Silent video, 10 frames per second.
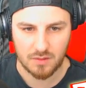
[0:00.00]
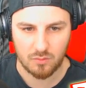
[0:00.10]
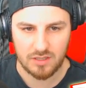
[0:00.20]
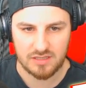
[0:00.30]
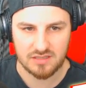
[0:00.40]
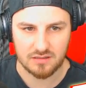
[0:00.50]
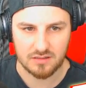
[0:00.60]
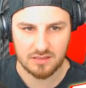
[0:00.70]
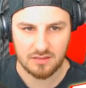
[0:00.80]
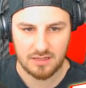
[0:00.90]
What is it?
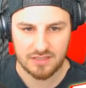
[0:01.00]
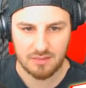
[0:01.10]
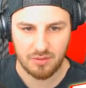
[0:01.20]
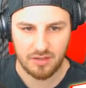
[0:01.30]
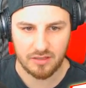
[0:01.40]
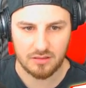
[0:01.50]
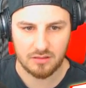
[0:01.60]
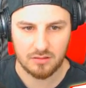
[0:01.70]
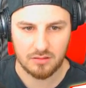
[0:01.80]
I don't know how to get by it.